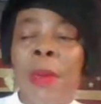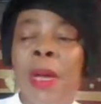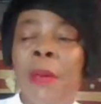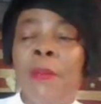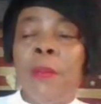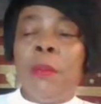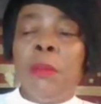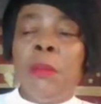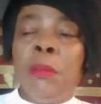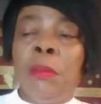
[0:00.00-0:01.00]
everything. I sent
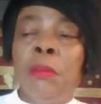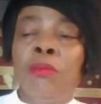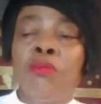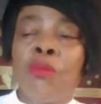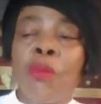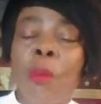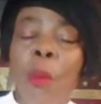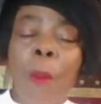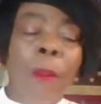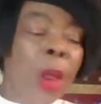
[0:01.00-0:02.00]
it to you. I sent it to
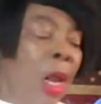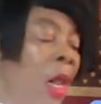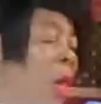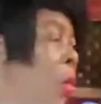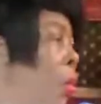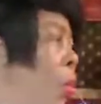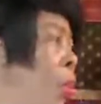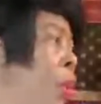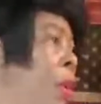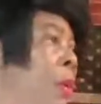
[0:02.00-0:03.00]
your cousin.